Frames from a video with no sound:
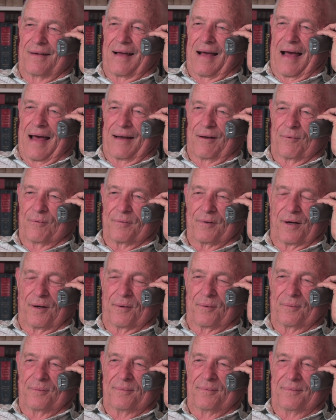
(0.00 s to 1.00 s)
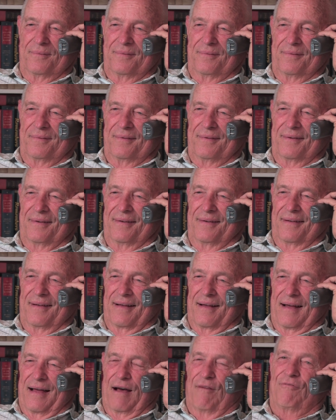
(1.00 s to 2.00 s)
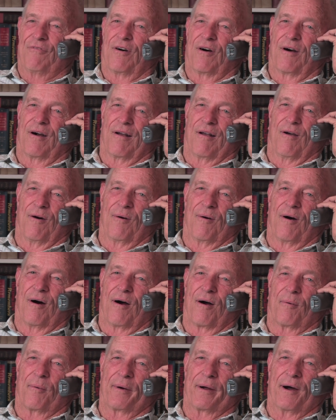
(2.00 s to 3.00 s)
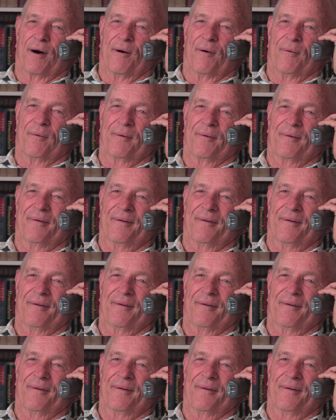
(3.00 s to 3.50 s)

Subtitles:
I don't know. How far along are we all?